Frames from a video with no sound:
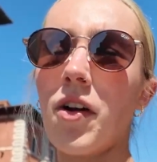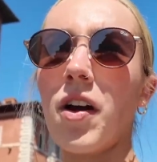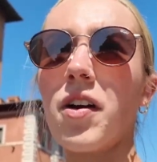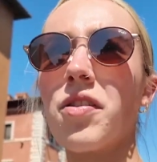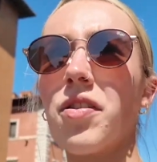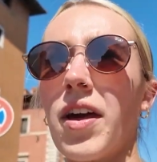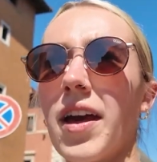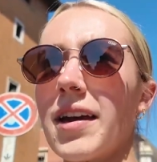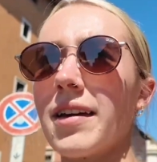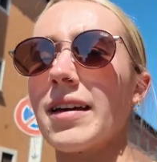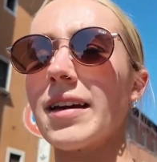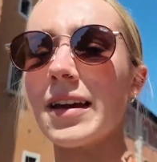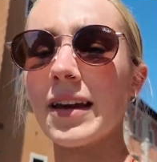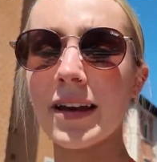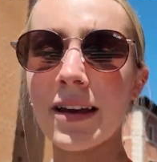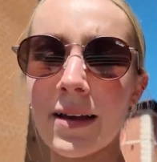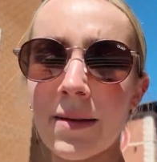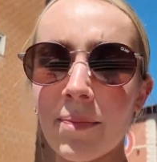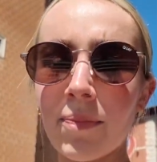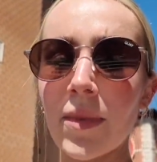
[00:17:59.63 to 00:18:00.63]
I think,
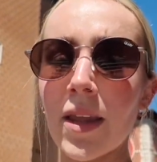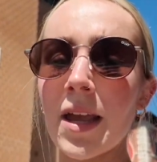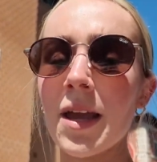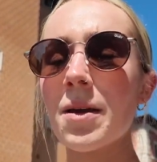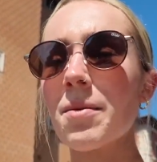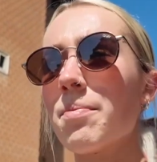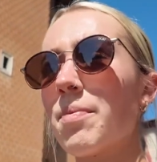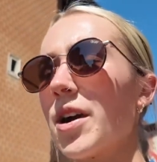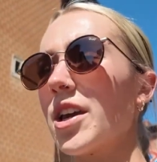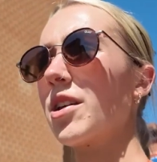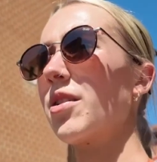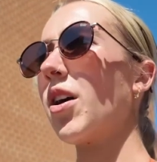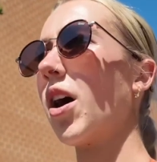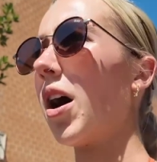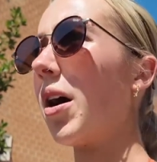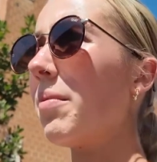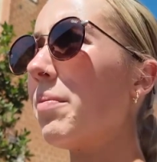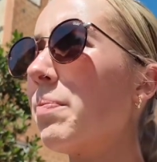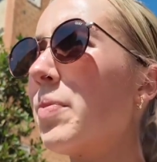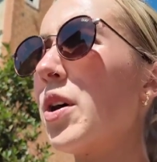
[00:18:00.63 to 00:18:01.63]
but you
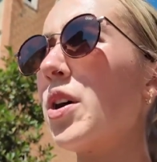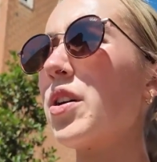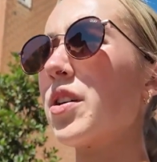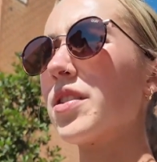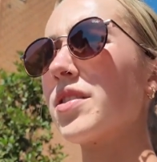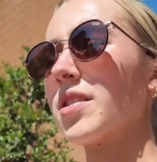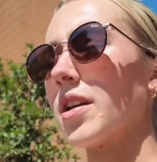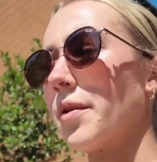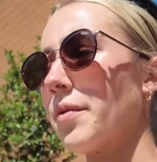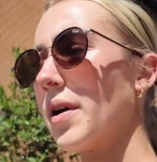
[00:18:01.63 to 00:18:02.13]
can't book, so